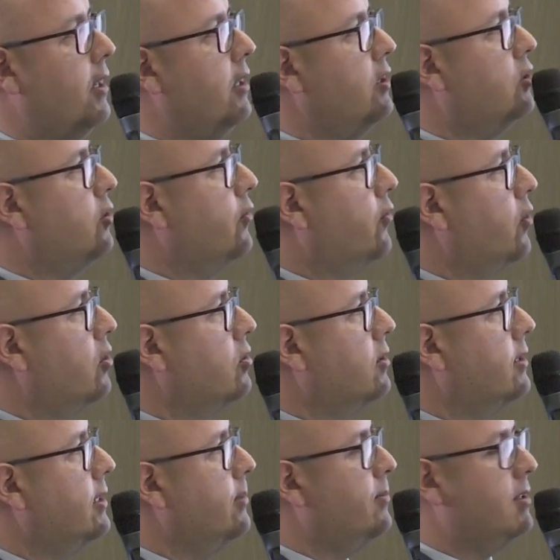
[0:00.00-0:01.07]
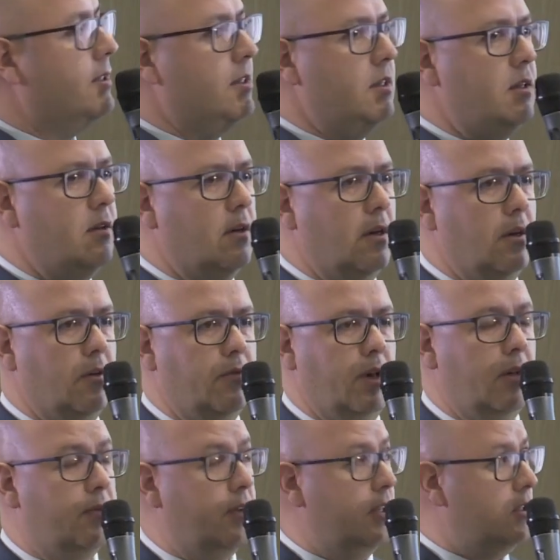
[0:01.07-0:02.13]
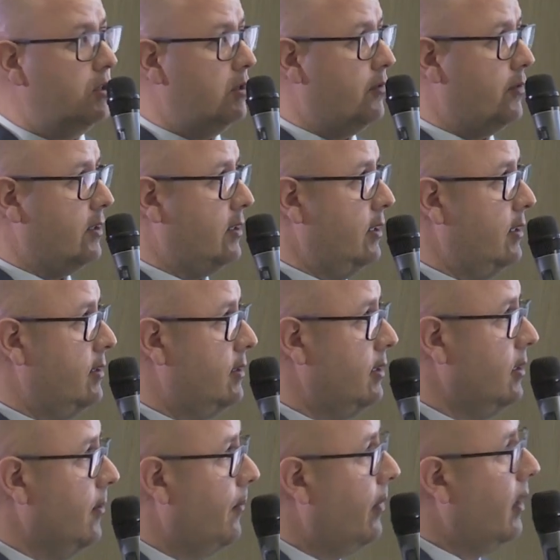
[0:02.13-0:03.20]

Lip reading: It's the first deep sea FLNG facility.